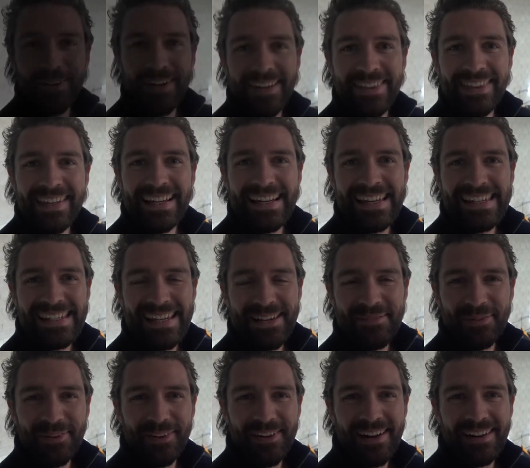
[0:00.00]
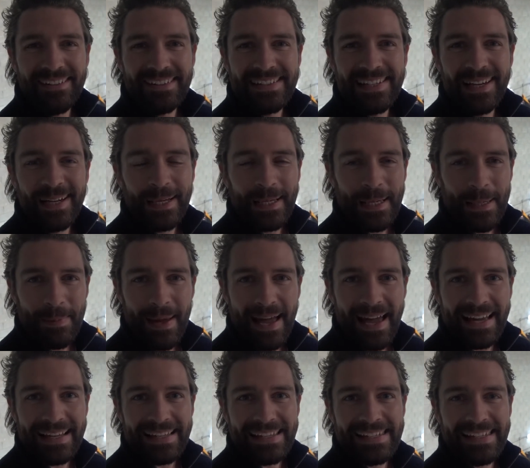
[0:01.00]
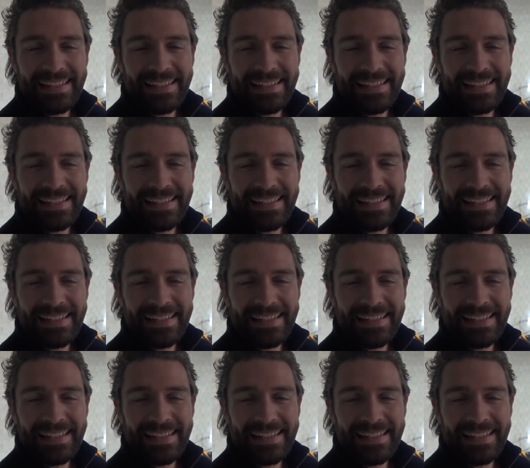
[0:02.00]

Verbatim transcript: Alright, and that is it for our time at